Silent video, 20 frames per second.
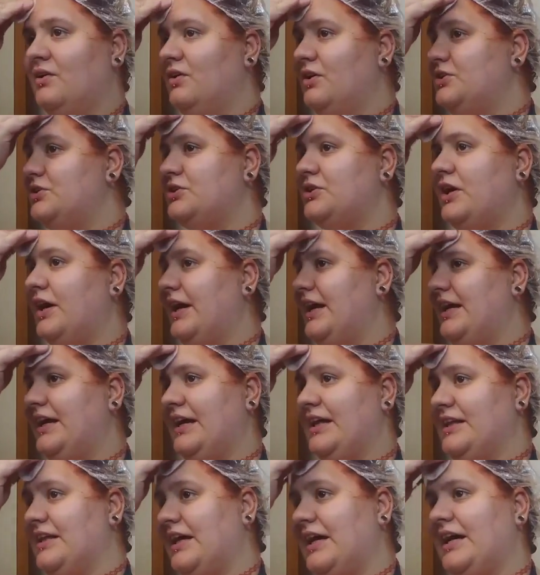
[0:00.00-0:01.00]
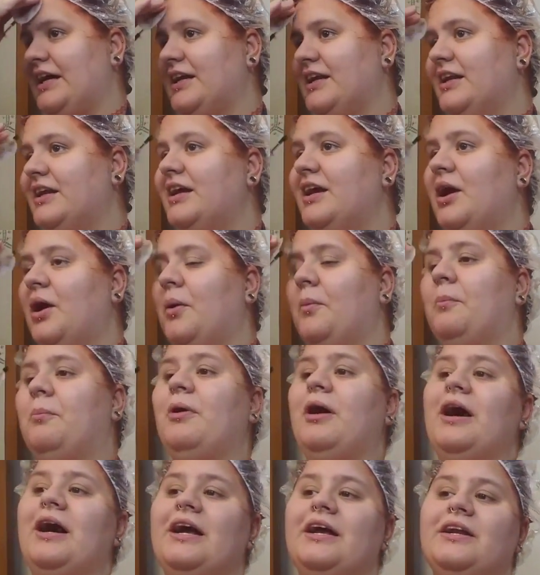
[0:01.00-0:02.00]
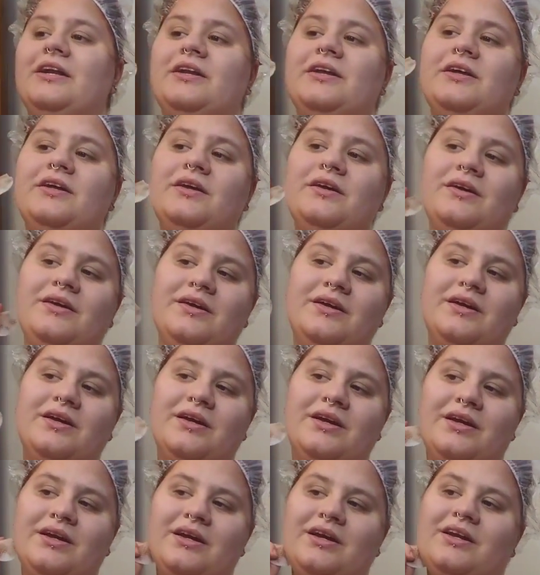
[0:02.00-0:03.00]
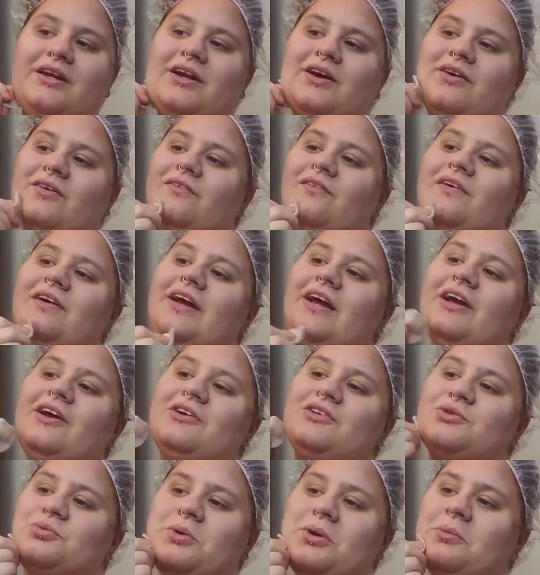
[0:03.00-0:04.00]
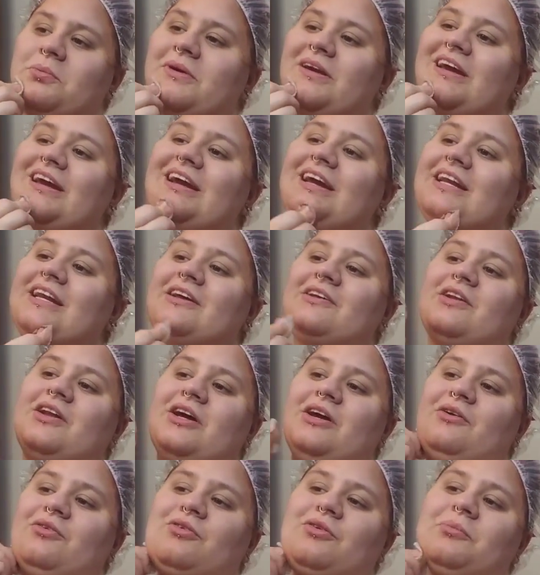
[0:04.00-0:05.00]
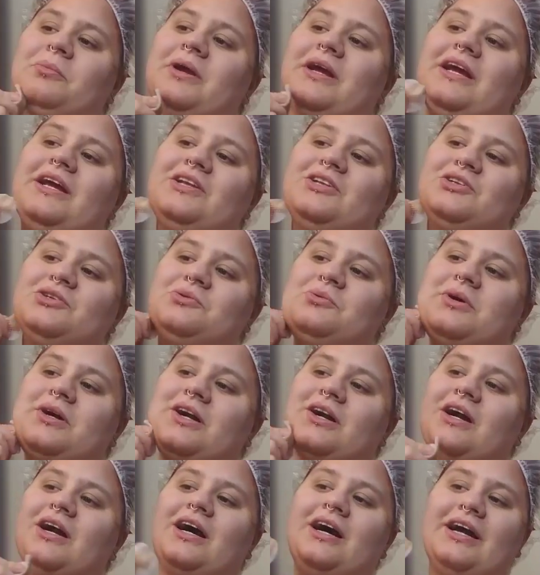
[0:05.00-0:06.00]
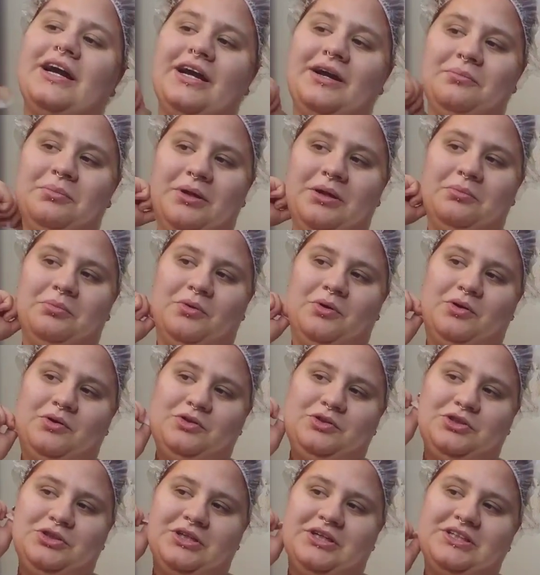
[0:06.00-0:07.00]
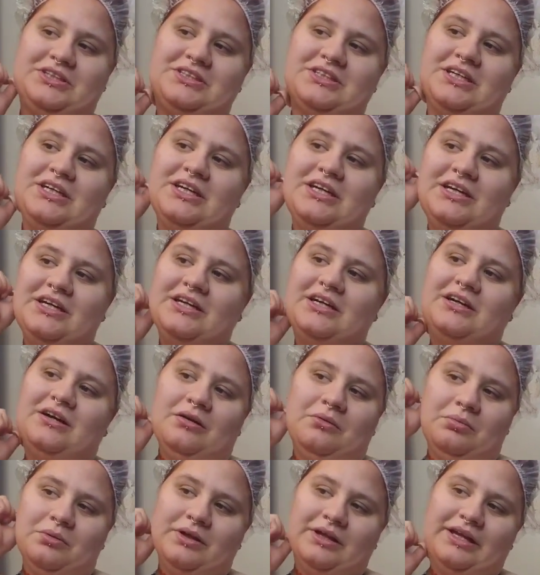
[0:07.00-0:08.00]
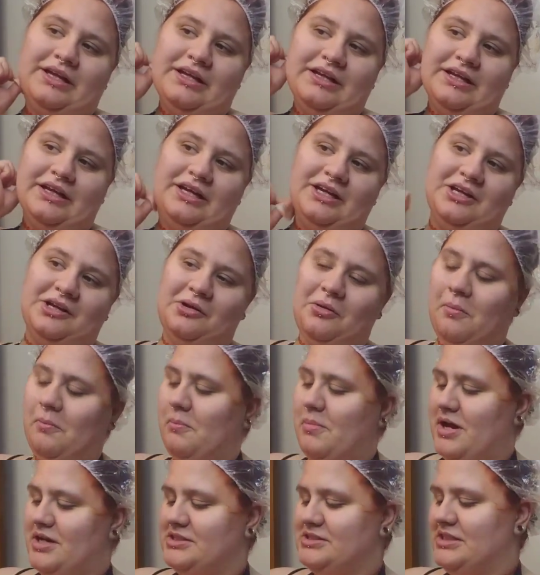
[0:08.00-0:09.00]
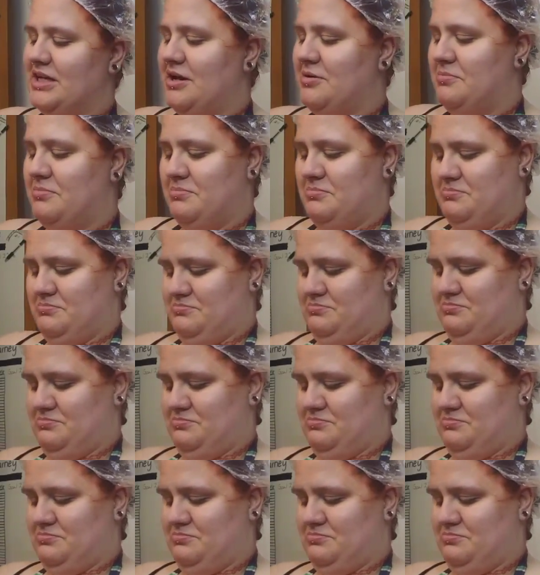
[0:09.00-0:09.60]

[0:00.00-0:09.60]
which, I get that. But, it's repeatedly for me to where I had people just completely mess up.